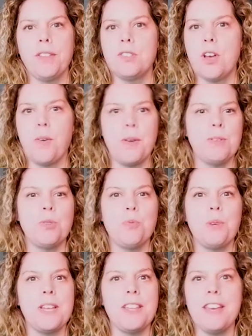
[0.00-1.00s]
So it was a
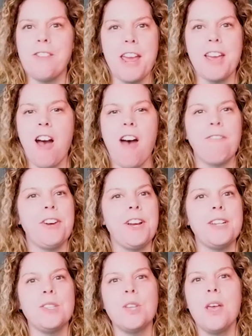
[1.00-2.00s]
really great
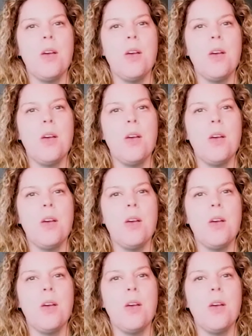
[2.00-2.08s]
conference.